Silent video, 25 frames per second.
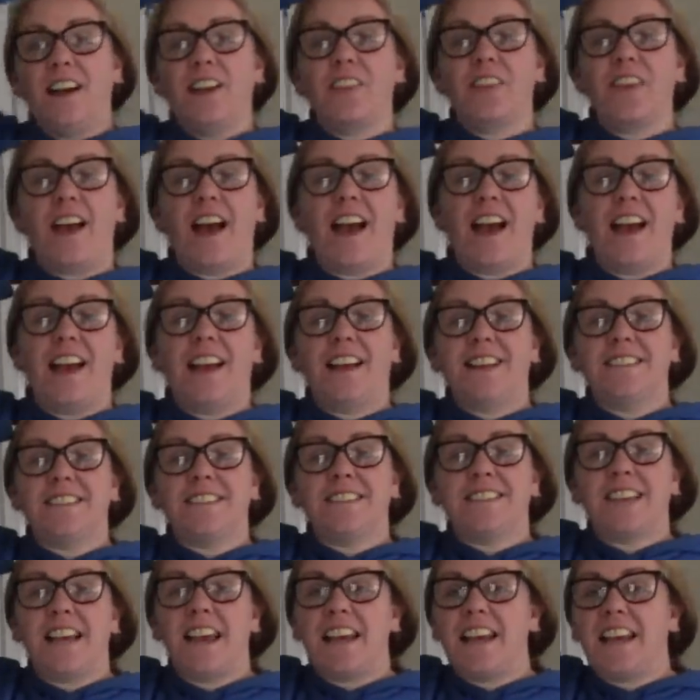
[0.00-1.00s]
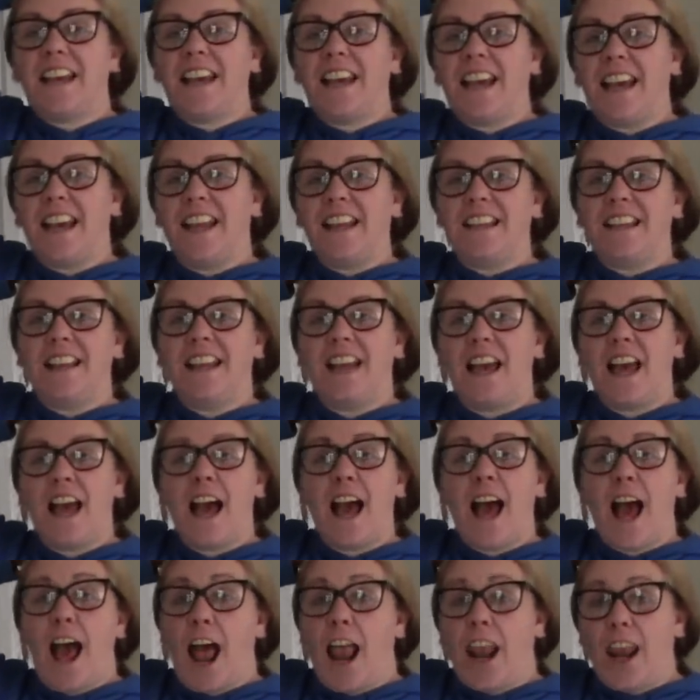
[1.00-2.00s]
That has taken
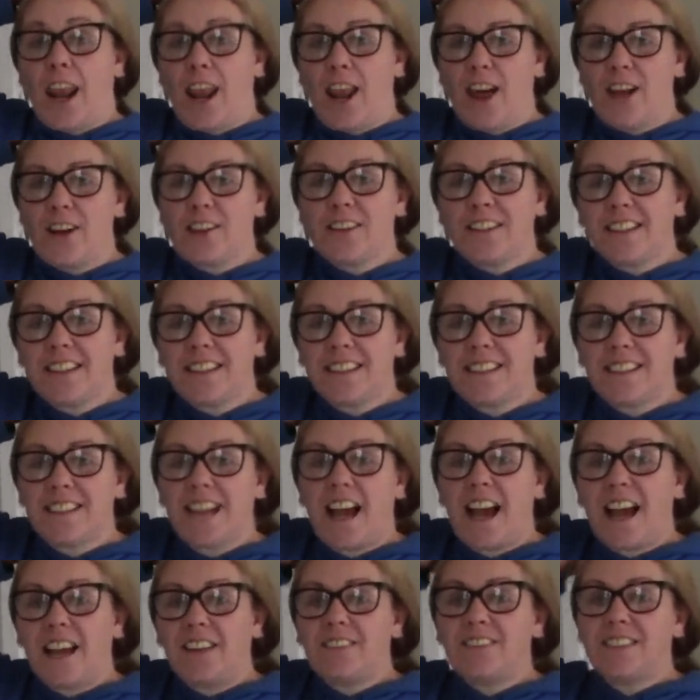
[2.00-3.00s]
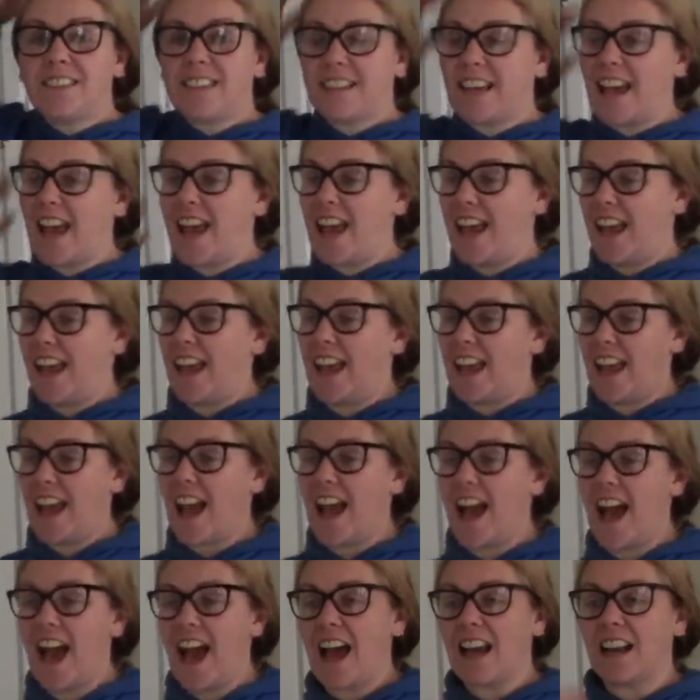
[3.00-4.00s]
a long time to get
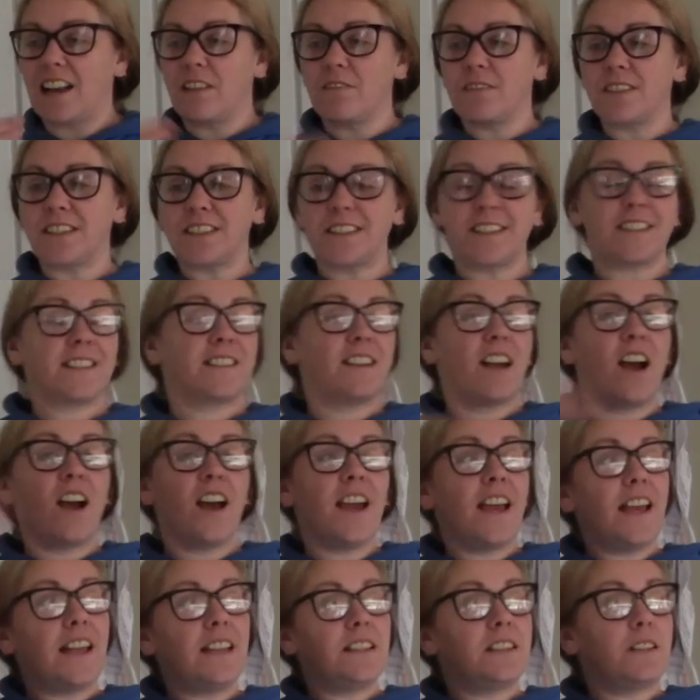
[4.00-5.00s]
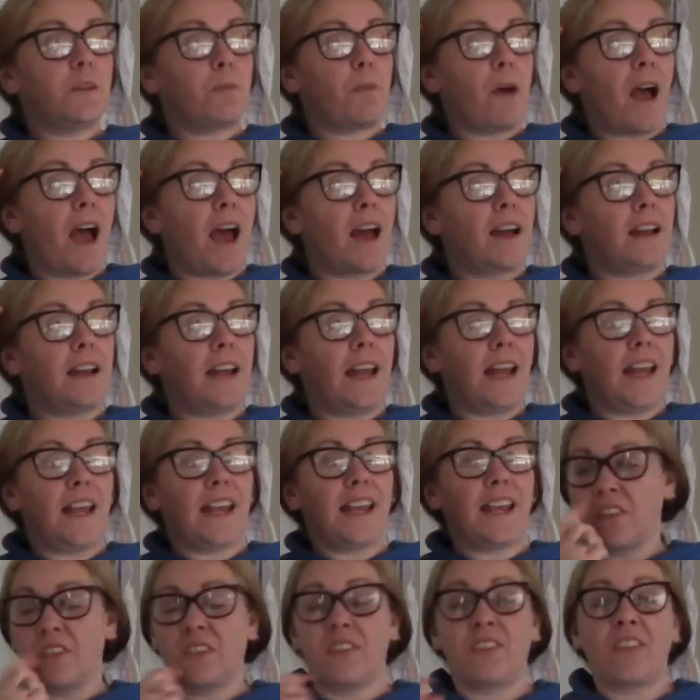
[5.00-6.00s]
here, and I was starting to
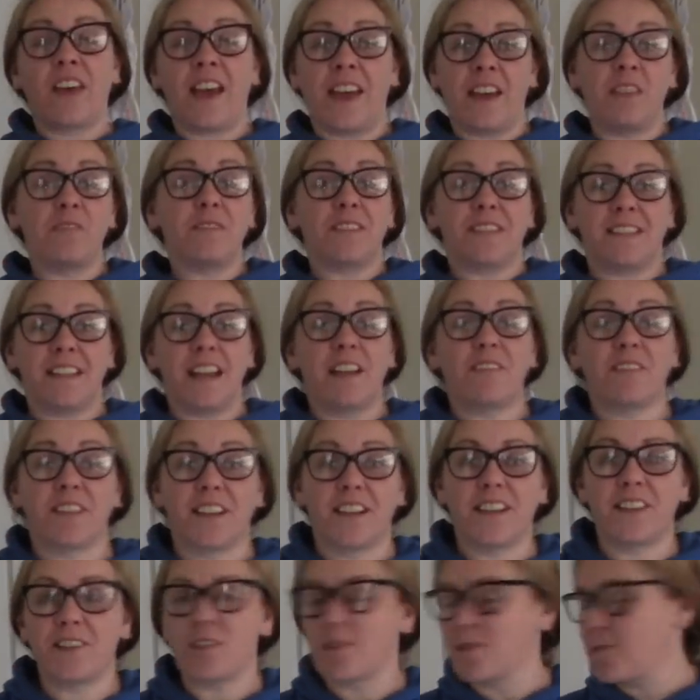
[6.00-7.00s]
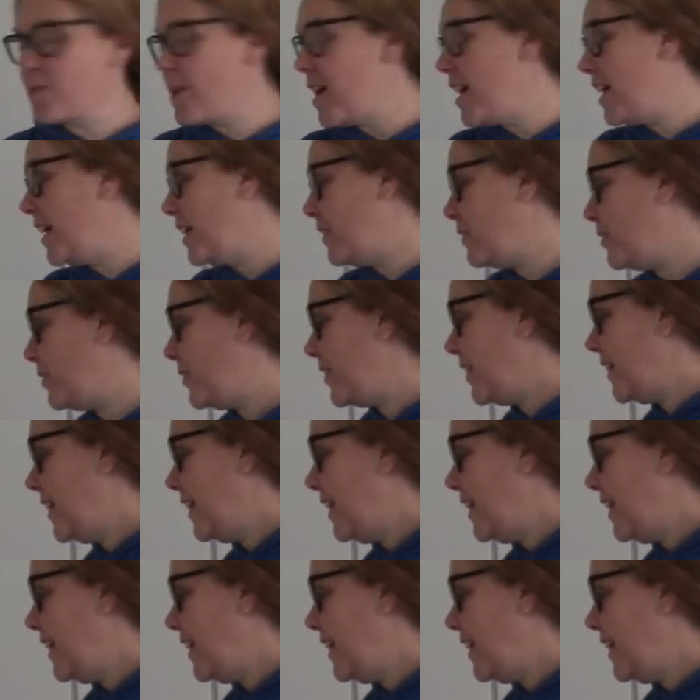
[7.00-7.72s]
panic that it was never going to arrive.